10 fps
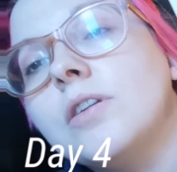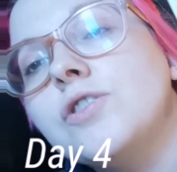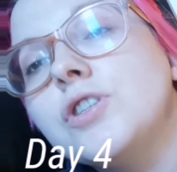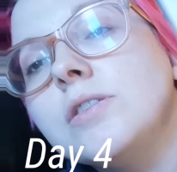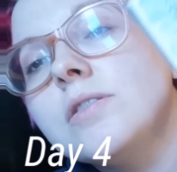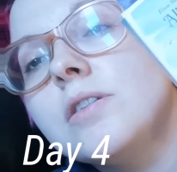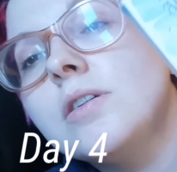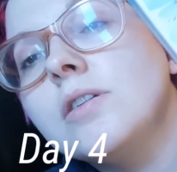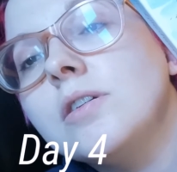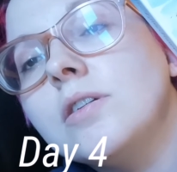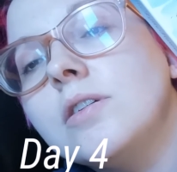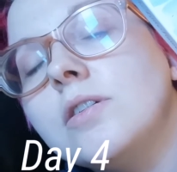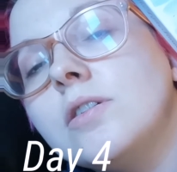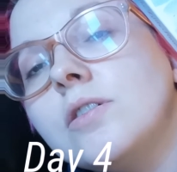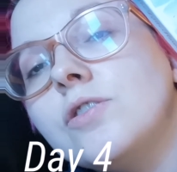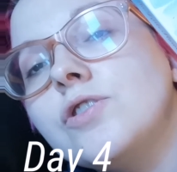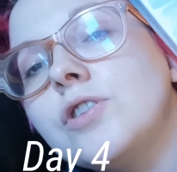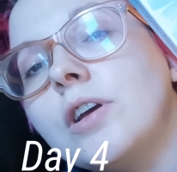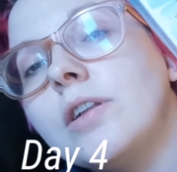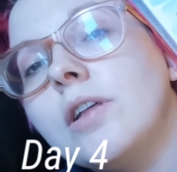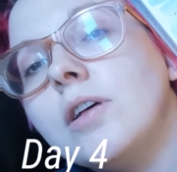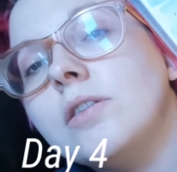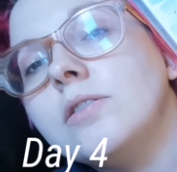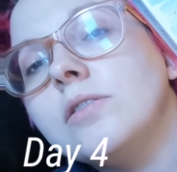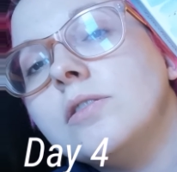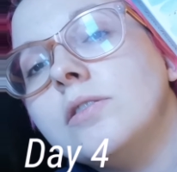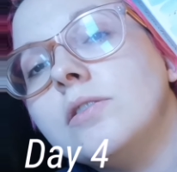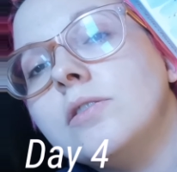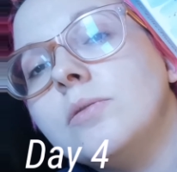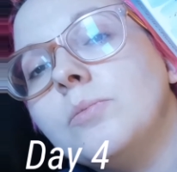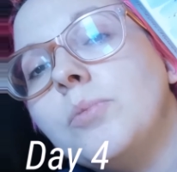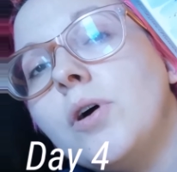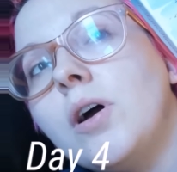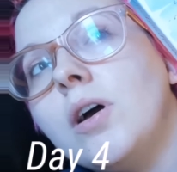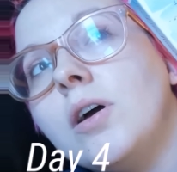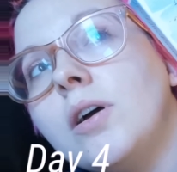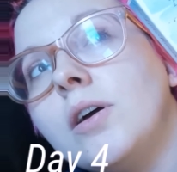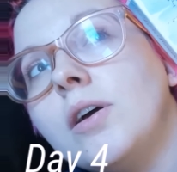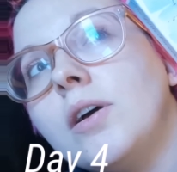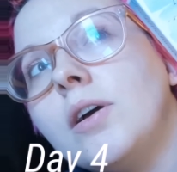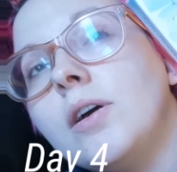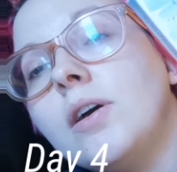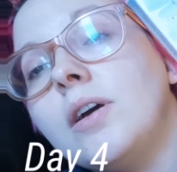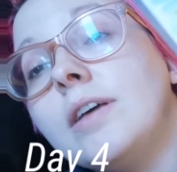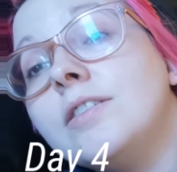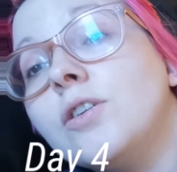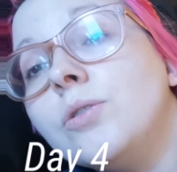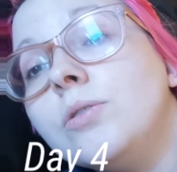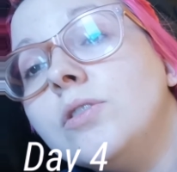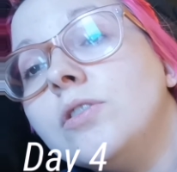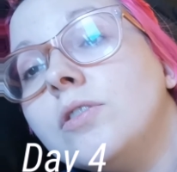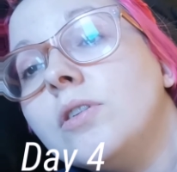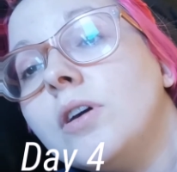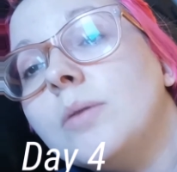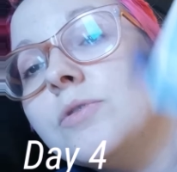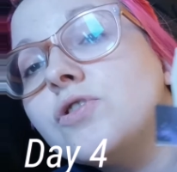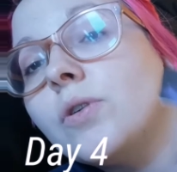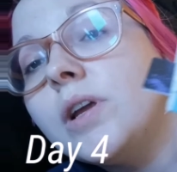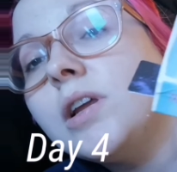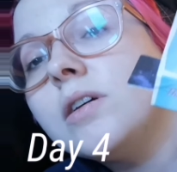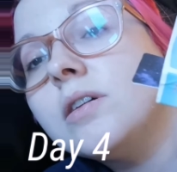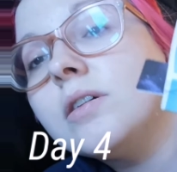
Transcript: kind of cheesy chick lit, but it's good. I'm enjoying it.